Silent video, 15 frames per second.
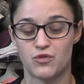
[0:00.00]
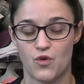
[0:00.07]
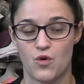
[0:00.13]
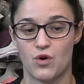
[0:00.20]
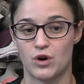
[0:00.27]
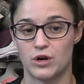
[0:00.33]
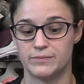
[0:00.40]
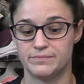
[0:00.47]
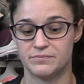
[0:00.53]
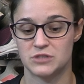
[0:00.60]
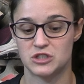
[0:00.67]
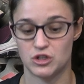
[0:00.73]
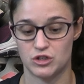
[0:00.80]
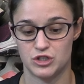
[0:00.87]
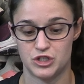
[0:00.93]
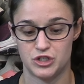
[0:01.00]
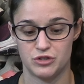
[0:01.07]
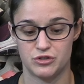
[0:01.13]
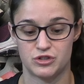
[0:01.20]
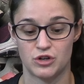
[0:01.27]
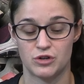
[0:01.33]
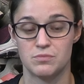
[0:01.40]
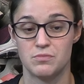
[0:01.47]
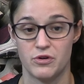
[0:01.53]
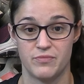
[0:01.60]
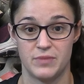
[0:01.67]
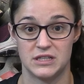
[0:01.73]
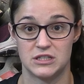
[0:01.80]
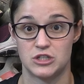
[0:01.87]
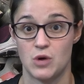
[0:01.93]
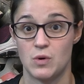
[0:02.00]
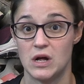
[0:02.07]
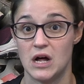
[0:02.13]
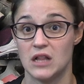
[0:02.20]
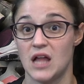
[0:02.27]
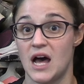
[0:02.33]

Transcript: for certain shoes, certain movements. So a